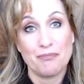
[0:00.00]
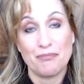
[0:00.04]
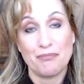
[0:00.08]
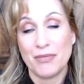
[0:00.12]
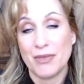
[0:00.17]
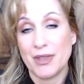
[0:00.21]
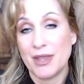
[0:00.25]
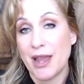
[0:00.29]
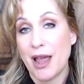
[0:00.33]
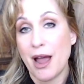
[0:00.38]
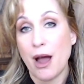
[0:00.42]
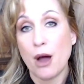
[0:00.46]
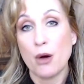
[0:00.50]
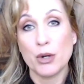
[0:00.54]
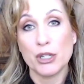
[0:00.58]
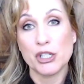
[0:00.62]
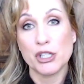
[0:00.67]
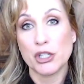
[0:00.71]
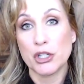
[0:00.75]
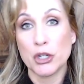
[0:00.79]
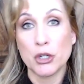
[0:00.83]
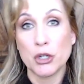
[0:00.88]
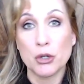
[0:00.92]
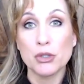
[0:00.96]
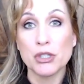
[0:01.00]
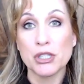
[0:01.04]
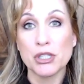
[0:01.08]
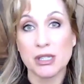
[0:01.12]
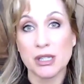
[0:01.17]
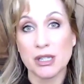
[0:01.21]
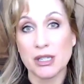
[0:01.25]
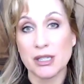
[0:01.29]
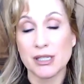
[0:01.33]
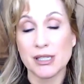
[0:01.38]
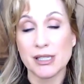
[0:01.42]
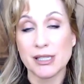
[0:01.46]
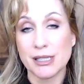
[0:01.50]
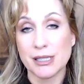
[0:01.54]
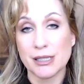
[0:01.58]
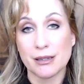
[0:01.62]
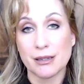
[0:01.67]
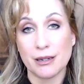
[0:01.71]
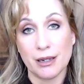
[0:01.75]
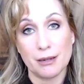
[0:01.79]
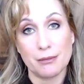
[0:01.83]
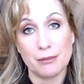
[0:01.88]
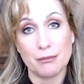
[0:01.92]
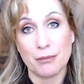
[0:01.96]
Now it's useless
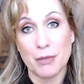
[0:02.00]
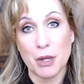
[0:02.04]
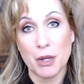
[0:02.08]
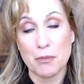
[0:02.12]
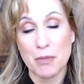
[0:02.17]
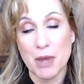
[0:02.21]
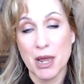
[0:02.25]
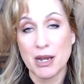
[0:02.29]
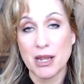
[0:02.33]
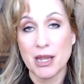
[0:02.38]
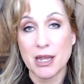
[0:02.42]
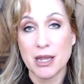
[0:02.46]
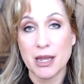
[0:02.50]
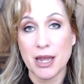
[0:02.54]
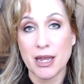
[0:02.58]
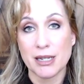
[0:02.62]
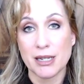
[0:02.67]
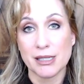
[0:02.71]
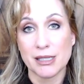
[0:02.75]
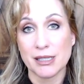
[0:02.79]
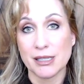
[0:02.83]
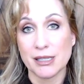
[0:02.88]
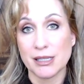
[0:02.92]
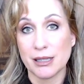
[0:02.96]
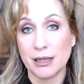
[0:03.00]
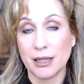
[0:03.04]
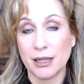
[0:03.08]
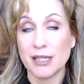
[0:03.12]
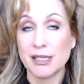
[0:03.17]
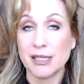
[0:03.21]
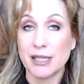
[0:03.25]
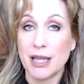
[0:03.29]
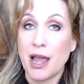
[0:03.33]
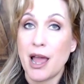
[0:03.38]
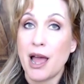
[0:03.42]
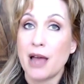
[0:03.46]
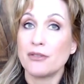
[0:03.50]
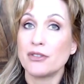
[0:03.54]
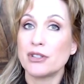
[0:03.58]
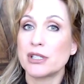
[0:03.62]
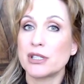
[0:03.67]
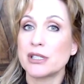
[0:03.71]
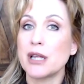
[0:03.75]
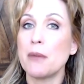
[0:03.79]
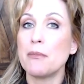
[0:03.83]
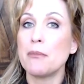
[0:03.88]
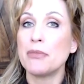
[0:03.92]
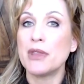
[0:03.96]
in, in many cases, unless they have
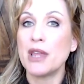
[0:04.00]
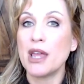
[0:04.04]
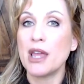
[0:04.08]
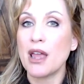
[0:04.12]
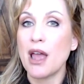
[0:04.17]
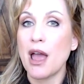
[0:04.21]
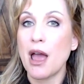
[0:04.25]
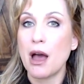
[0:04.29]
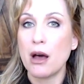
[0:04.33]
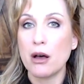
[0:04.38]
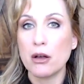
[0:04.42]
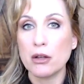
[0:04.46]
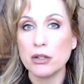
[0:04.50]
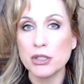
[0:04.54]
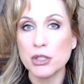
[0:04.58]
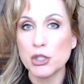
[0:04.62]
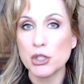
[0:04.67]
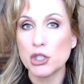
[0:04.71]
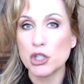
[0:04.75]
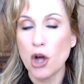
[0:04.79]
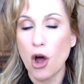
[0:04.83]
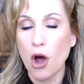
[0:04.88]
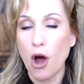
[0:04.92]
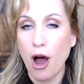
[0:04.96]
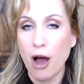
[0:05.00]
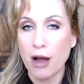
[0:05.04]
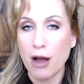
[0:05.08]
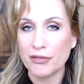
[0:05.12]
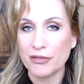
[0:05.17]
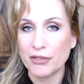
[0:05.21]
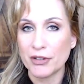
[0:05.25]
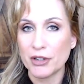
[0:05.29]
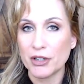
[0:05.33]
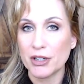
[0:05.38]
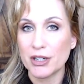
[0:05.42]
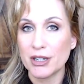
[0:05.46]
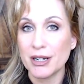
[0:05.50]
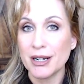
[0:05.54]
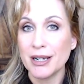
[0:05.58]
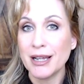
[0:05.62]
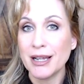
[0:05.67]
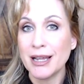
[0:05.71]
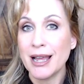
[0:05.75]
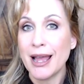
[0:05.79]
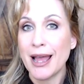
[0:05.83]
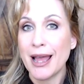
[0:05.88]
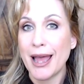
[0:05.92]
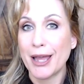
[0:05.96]
something else to offer
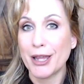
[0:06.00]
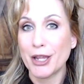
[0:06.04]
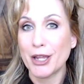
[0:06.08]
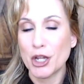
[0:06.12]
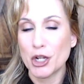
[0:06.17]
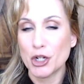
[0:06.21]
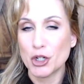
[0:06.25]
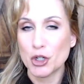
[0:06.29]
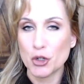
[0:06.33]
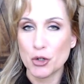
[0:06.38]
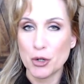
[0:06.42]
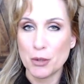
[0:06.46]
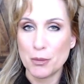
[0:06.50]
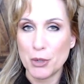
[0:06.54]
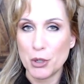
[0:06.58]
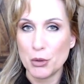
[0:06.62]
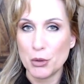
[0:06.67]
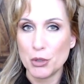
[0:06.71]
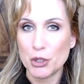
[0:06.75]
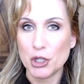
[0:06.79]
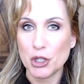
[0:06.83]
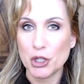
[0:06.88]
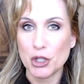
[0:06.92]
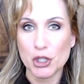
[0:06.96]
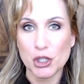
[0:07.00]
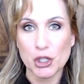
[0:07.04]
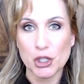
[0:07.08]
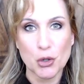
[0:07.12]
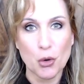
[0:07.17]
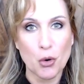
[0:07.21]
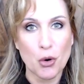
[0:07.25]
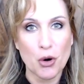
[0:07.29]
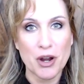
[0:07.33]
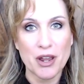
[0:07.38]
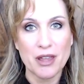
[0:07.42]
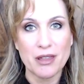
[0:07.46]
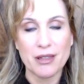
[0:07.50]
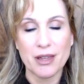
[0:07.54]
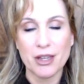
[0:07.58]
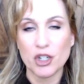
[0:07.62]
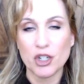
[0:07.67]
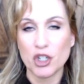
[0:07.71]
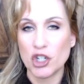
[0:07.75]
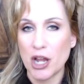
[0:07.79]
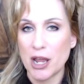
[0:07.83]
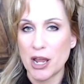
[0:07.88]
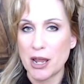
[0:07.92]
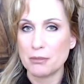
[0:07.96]
and contribute to the story
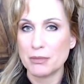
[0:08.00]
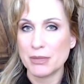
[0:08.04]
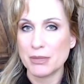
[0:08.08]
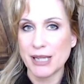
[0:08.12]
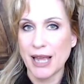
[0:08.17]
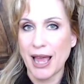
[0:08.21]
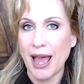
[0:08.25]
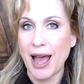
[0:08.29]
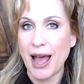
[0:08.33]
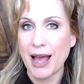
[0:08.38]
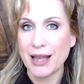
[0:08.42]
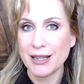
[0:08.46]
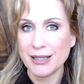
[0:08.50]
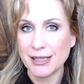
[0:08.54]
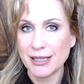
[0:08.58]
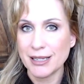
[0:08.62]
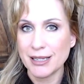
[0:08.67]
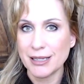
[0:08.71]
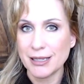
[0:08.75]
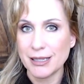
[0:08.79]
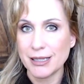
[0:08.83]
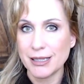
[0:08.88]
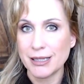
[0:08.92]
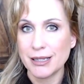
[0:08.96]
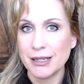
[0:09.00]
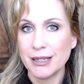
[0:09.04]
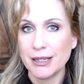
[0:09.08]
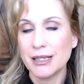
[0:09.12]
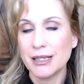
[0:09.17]
that James hasn't,